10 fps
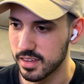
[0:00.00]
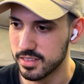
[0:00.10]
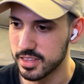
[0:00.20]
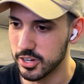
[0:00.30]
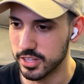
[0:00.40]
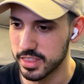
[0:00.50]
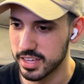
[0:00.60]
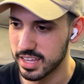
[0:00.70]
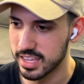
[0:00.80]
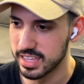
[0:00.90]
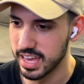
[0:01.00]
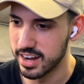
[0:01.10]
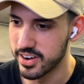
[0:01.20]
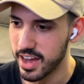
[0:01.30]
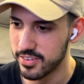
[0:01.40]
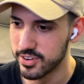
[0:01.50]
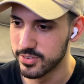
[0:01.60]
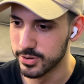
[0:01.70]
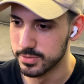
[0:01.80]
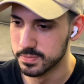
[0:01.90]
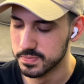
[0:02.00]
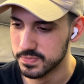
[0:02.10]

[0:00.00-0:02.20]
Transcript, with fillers: The only thing that can get her out of her room.